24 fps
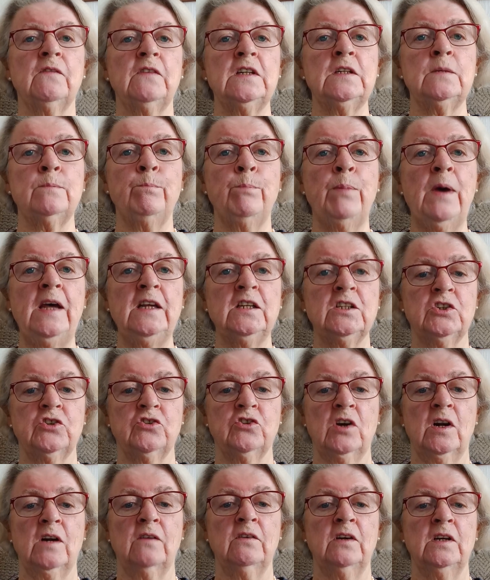of his best
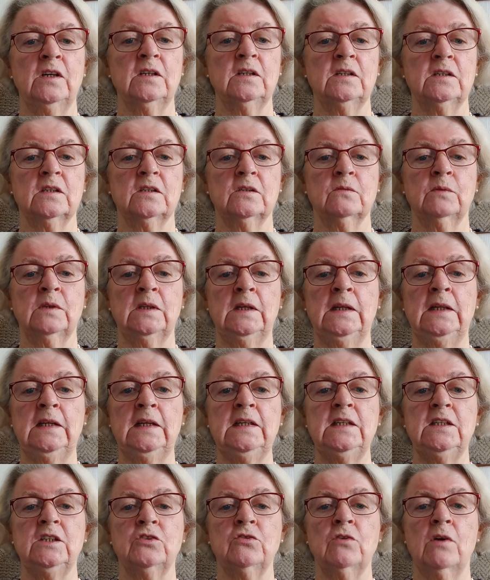chariots with
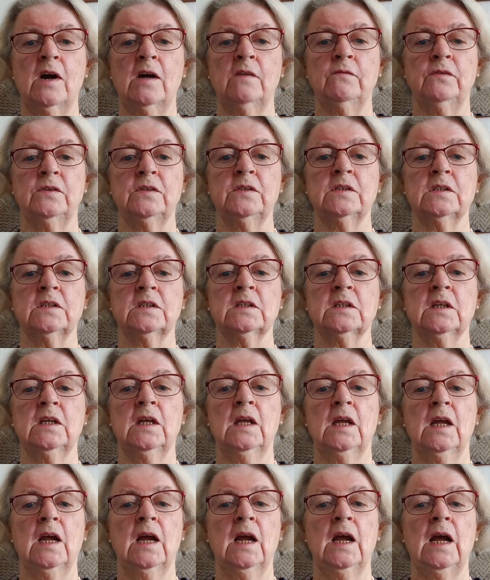elite drivers,
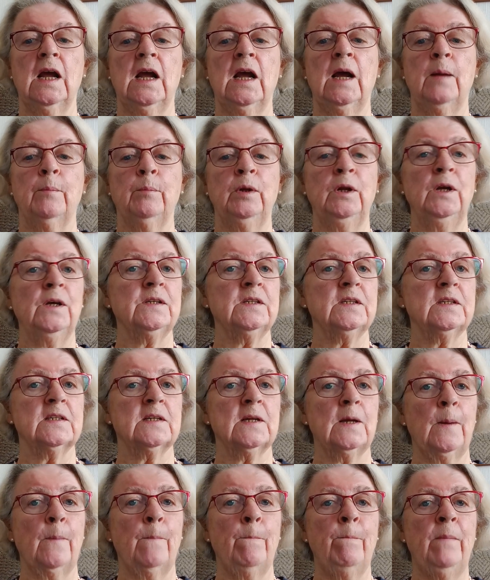plus
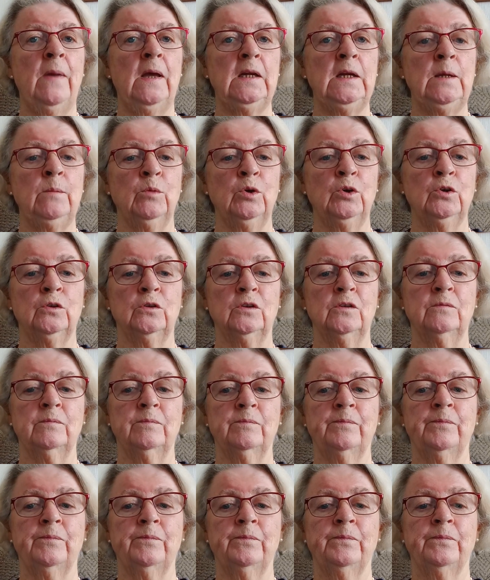many more.
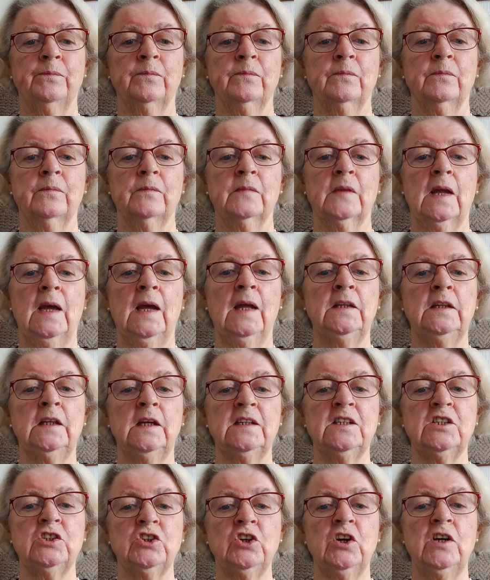And they
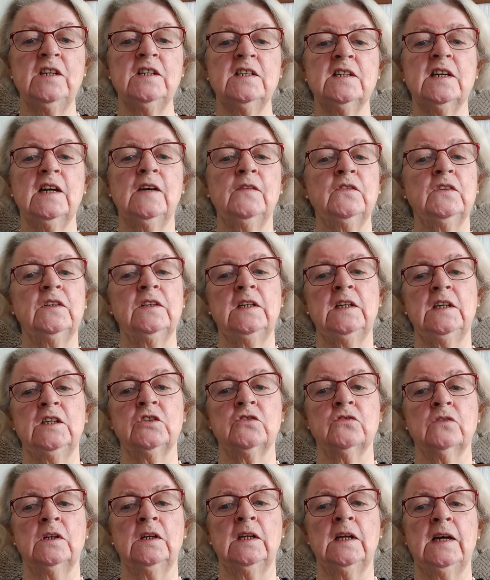chased after the
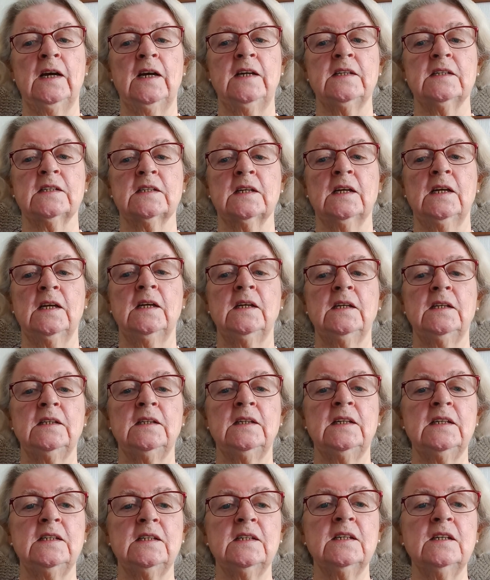Israelites,
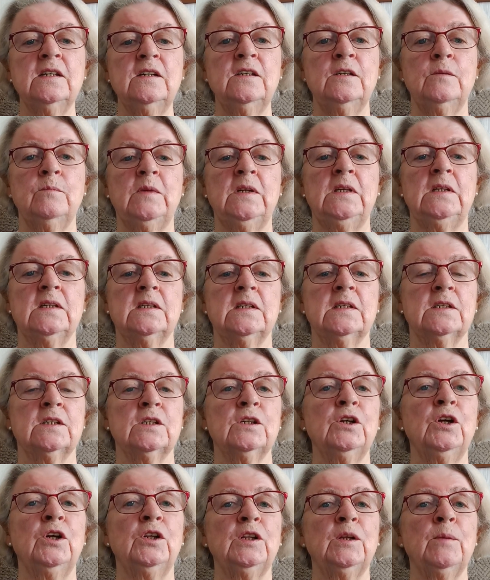determined to
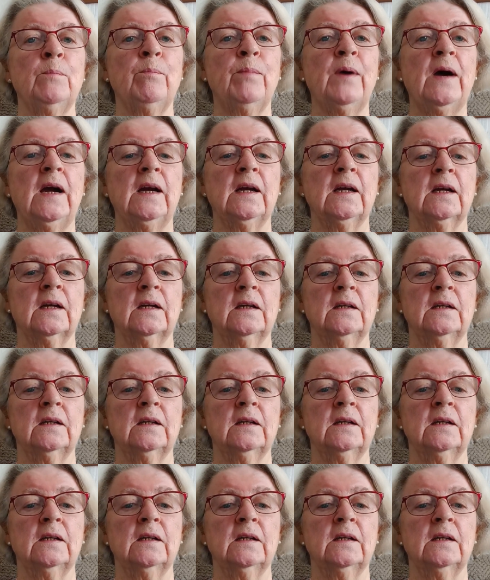turn them back.